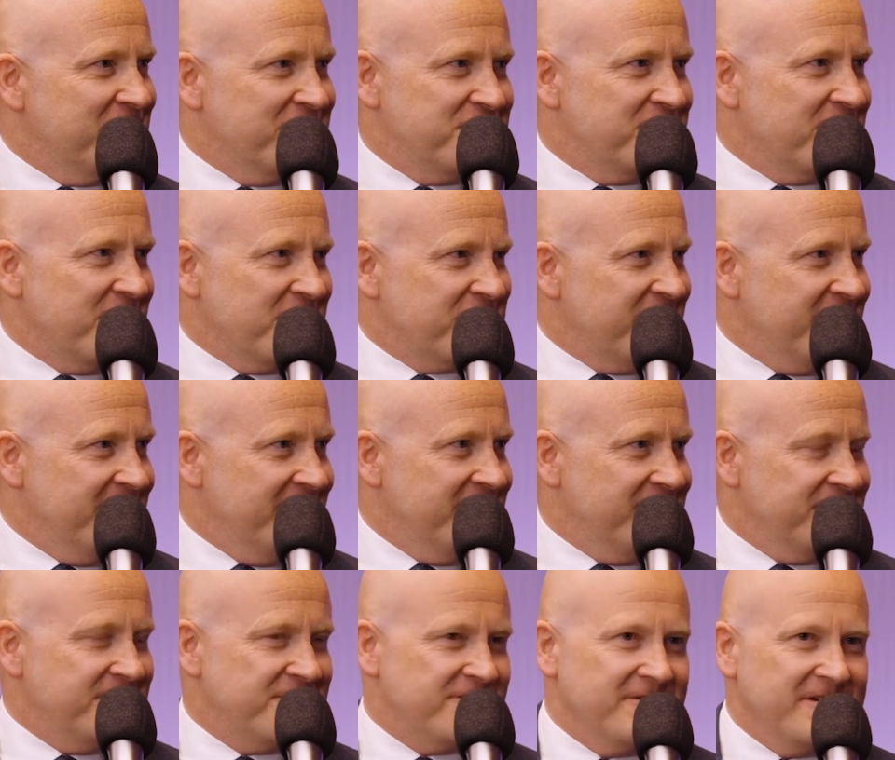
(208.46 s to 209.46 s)
construction
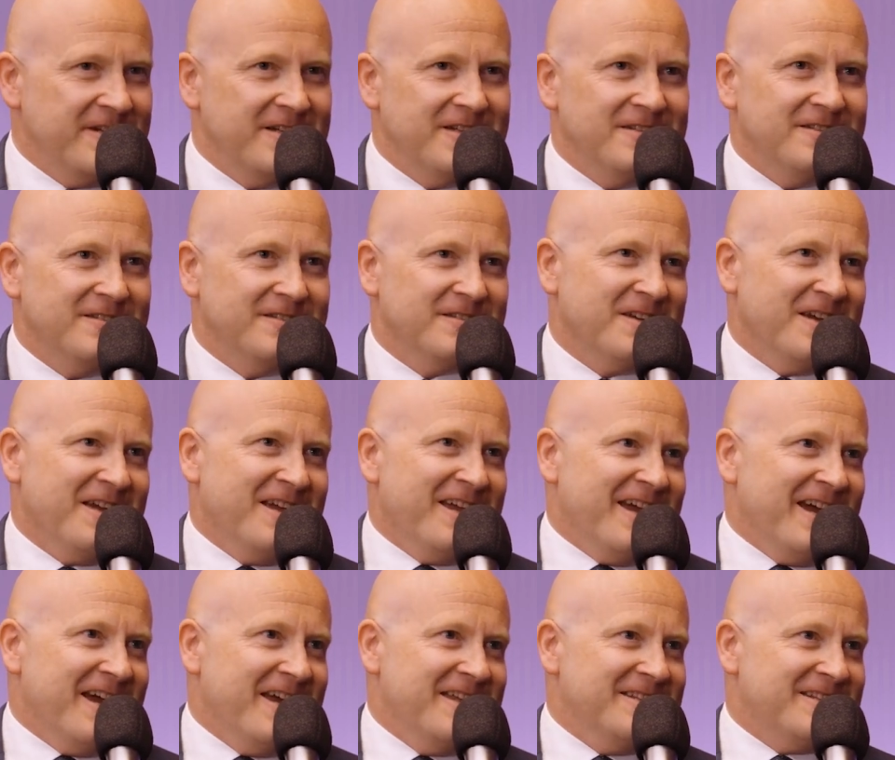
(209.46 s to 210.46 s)
industry, and
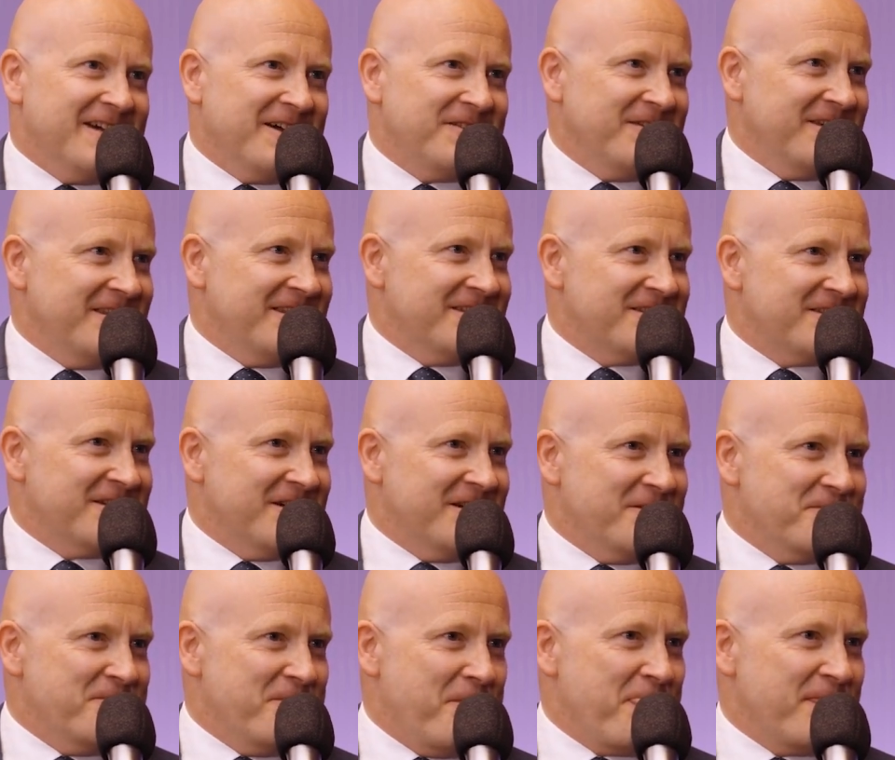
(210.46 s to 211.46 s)
I think that's
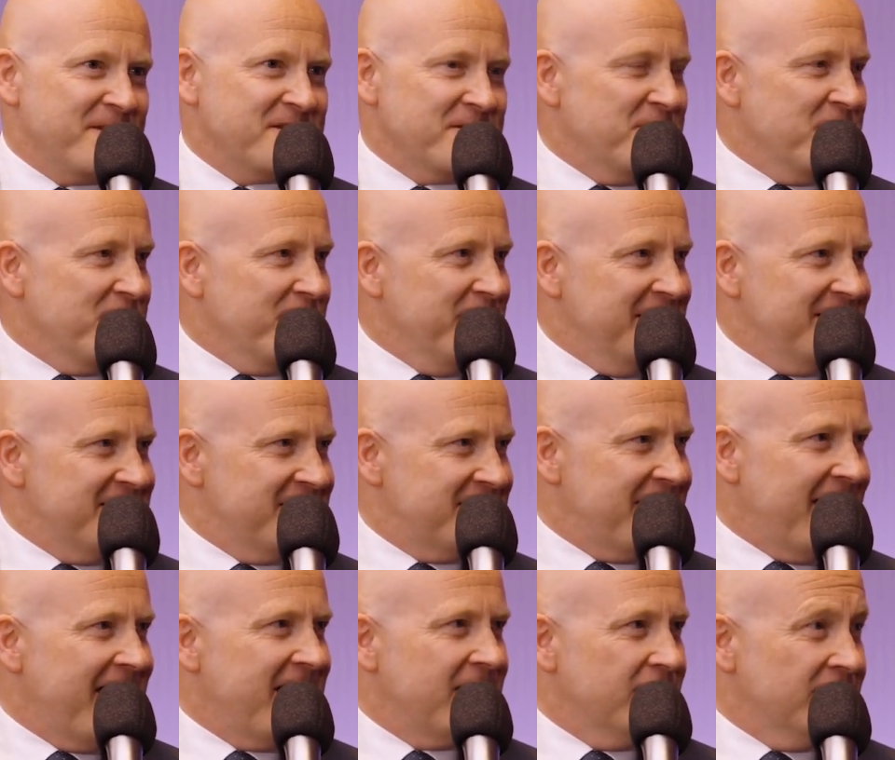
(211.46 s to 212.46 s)
something that we need to
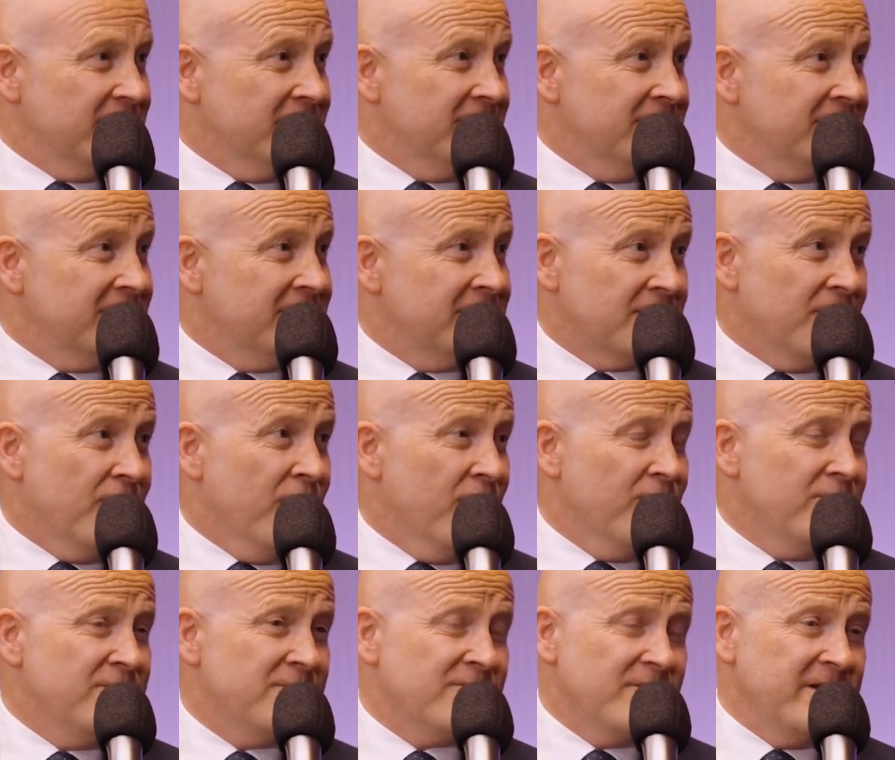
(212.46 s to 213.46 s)
tackle as a
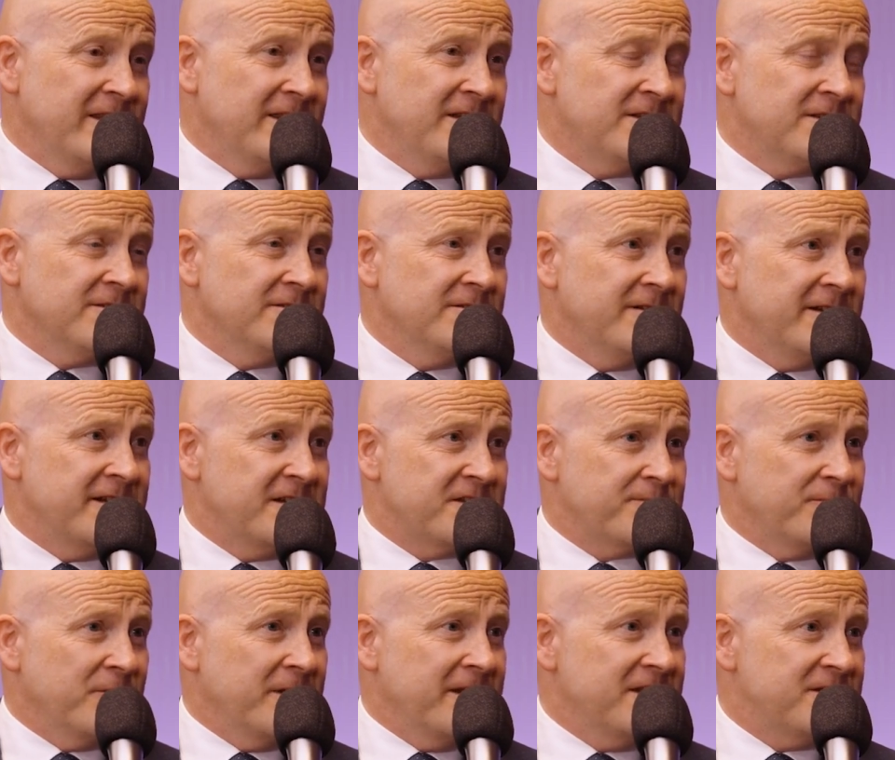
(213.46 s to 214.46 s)
whole, really, to
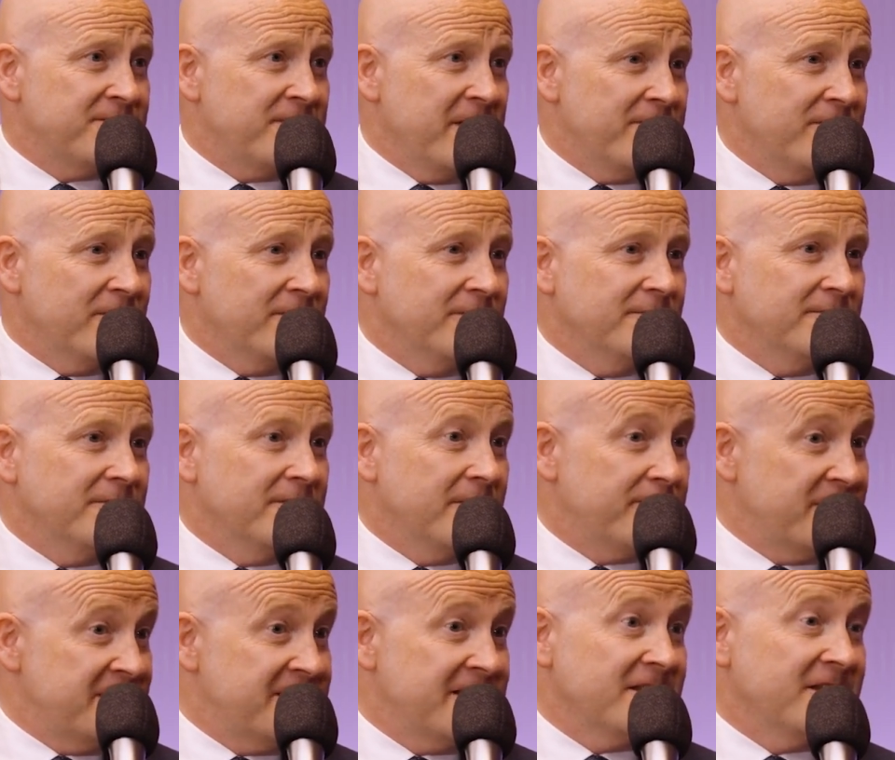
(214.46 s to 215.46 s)
explain to people,
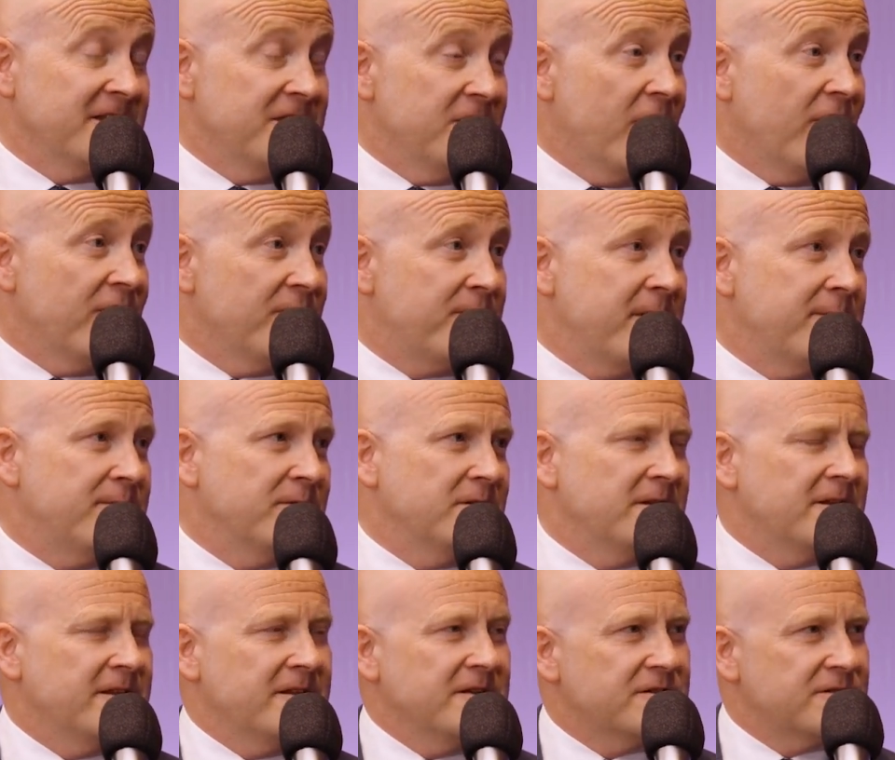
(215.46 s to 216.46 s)
particularly young people,
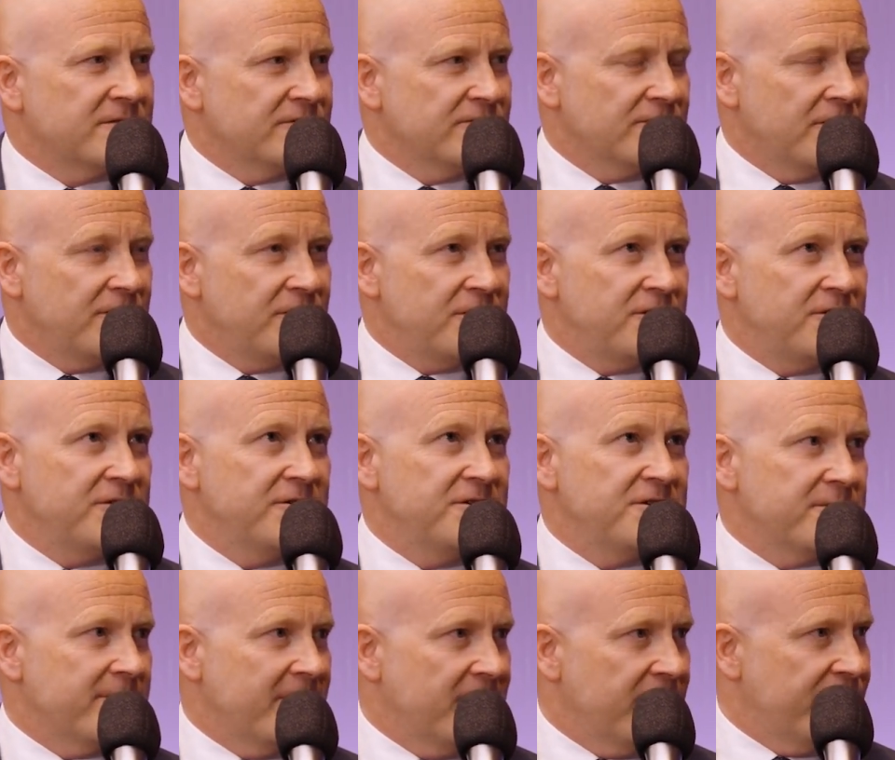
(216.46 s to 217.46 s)
that there's a huge
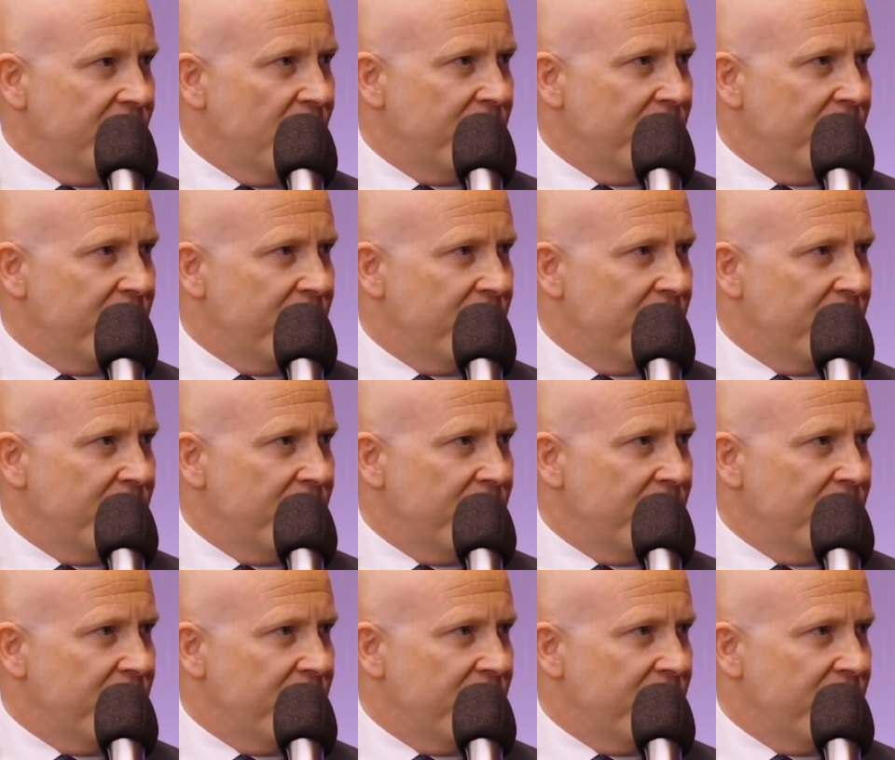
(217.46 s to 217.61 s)
amount of